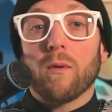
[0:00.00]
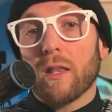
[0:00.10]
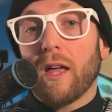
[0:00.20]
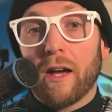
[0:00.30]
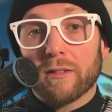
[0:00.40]
of
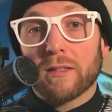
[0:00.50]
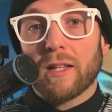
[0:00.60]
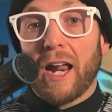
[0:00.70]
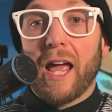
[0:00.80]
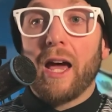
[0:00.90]
the houses that
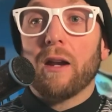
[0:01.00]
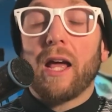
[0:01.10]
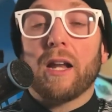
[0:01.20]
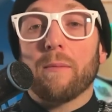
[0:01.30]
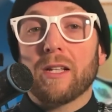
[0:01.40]
I had
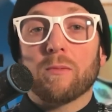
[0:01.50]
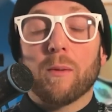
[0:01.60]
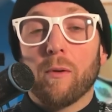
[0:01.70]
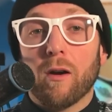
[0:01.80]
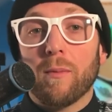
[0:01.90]
a basement
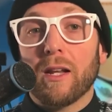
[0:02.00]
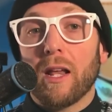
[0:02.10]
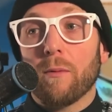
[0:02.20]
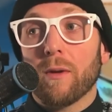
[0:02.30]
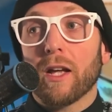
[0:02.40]
apartment,
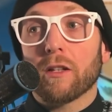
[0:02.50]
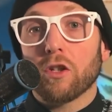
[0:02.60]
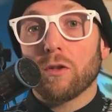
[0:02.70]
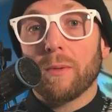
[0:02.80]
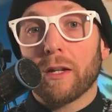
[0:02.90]
and we got to
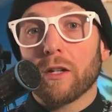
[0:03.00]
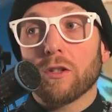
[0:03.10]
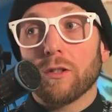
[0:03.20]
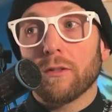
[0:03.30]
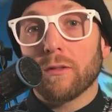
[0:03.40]
pick and
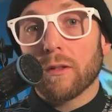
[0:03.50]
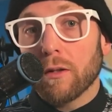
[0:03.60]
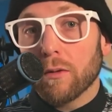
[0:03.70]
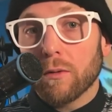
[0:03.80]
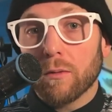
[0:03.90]
choose
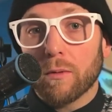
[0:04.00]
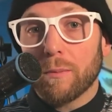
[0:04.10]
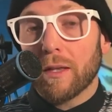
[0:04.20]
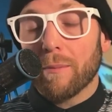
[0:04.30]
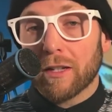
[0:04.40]
who would
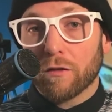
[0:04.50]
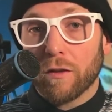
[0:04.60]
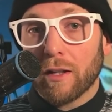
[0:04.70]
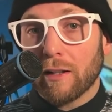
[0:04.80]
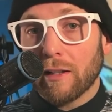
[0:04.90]
be the best
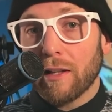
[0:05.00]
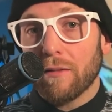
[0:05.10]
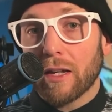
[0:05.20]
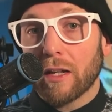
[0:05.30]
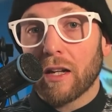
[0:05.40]
fit
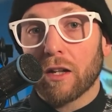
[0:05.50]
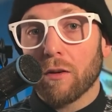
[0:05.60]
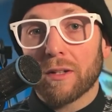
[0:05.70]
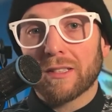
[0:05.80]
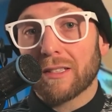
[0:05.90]
living and
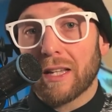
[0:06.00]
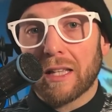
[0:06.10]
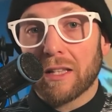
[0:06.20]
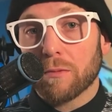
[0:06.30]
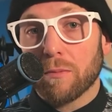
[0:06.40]
coexisting
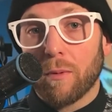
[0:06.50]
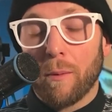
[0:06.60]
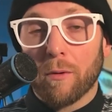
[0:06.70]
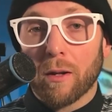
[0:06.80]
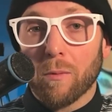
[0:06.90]
in this
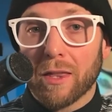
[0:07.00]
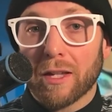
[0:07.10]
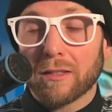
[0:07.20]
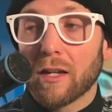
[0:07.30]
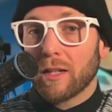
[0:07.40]
property with
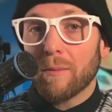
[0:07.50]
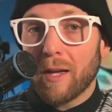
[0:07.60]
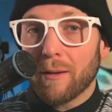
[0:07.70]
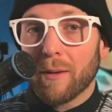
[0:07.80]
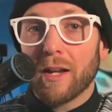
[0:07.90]
us. Keep that
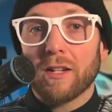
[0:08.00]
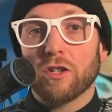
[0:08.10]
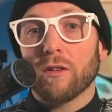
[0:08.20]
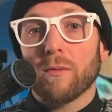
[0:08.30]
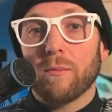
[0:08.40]
in mind as
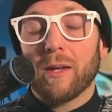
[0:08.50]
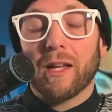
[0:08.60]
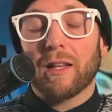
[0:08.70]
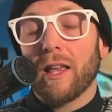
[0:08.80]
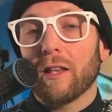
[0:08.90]
you're being
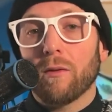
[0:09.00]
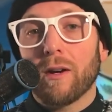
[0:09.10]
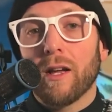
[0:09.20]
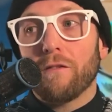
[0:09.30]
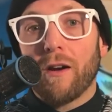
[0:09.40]
a landlord.
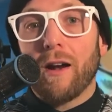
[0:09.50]
Fair